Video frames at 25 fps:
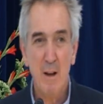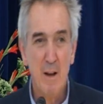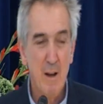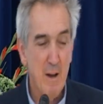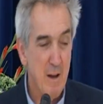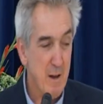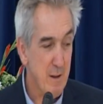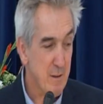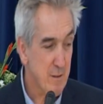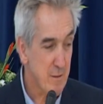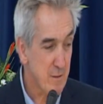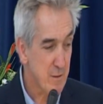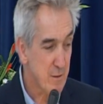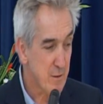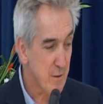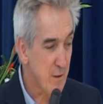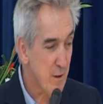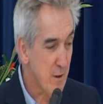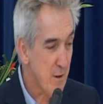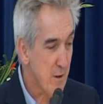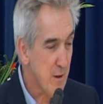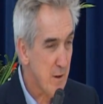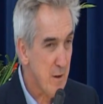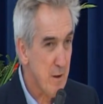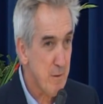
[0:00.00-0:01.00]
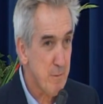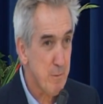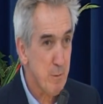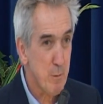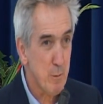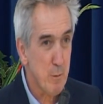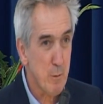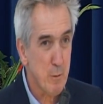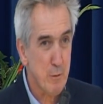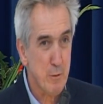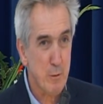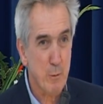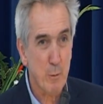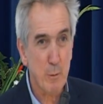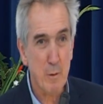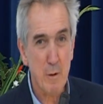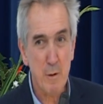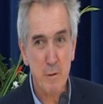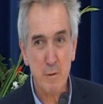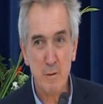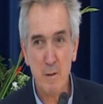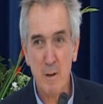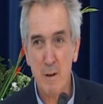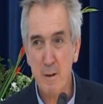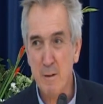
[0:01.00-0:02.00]
and if you looked at all
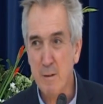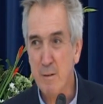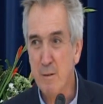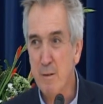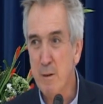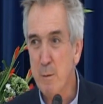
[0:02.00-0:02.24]
those lines,